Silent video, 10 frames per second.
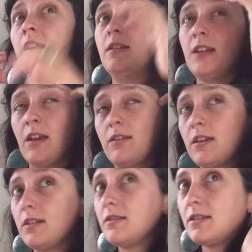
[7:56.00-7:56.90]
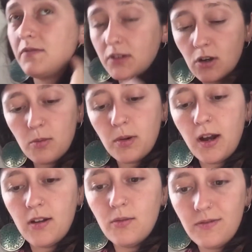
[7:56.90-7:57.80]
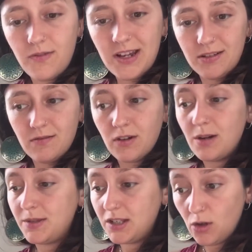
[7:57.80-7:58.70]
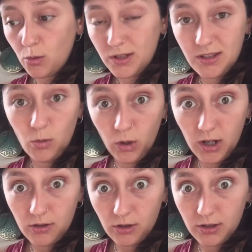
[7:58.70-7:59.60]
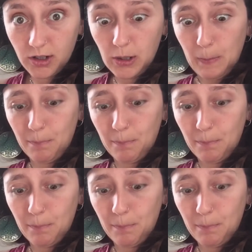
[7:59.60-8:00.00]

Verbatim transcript: Now, the difficult part with phrasal verbs is always the word order,